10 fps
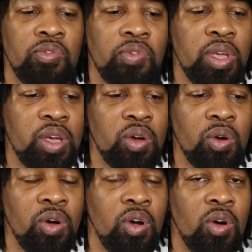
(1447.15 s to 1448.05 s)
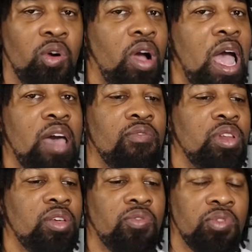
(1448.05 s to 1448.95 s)
the finger or
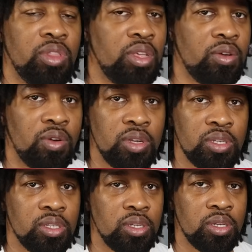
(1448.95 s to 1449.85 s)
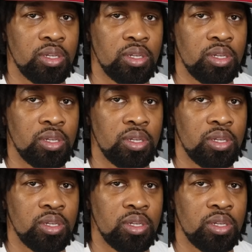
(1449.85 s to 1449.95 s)
having different theories.